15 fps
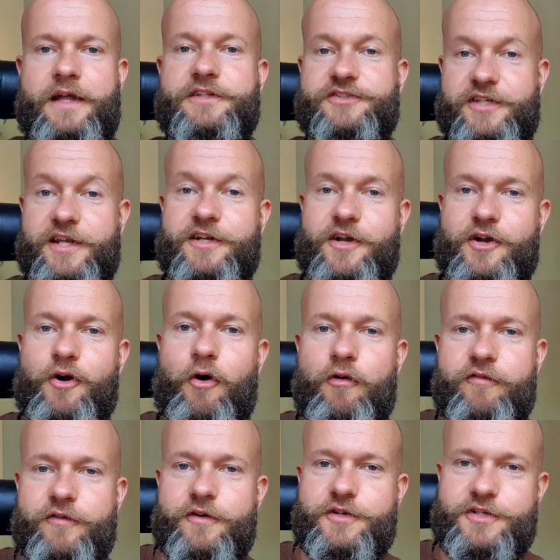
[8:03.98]
And setting a goal
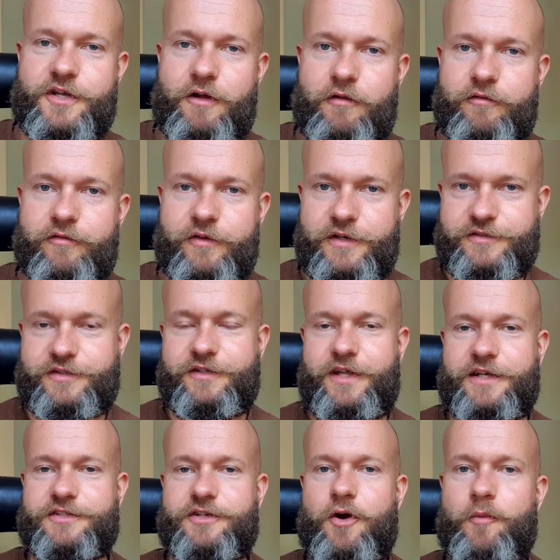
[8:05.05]
for yourself is the
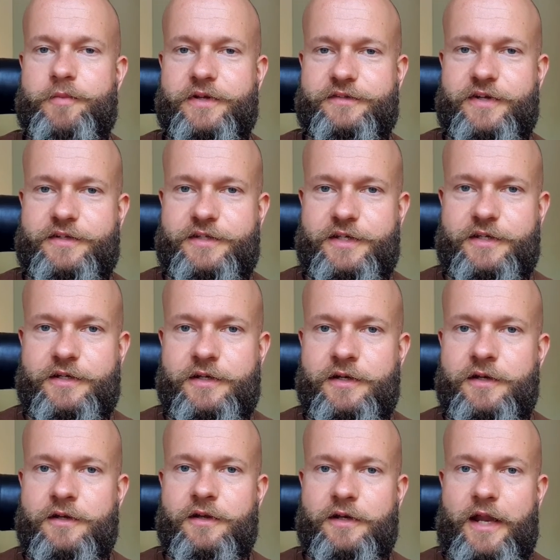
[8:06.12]
next coping technique,
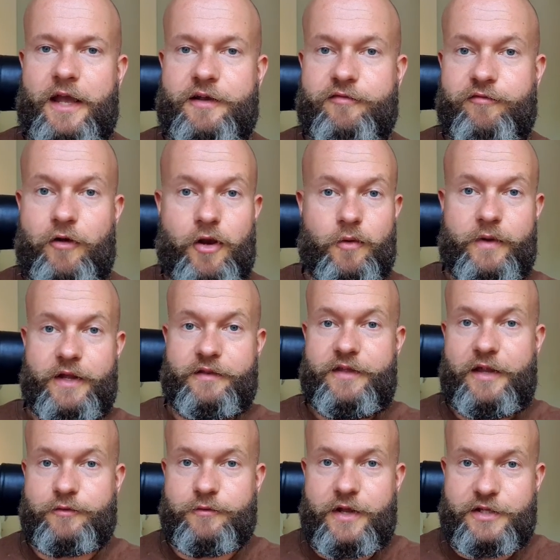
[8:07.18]
like following
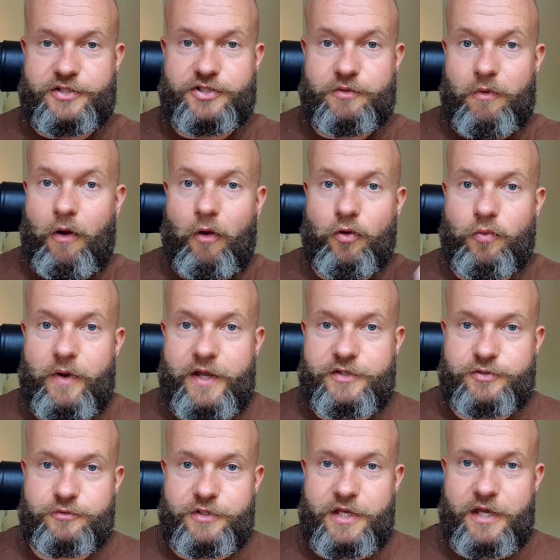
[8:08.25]
that ridge all the way
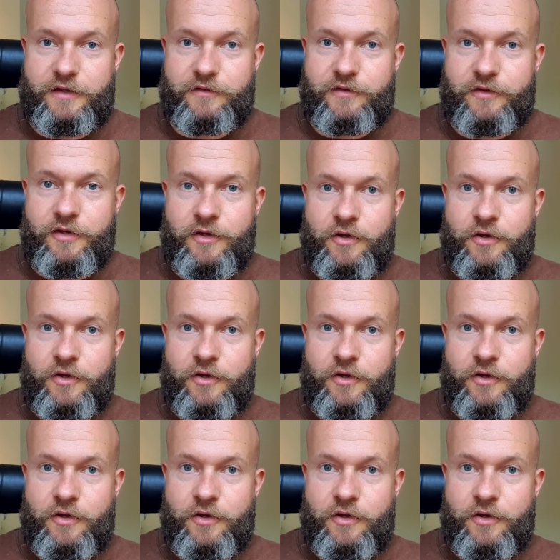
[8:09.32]
to the end,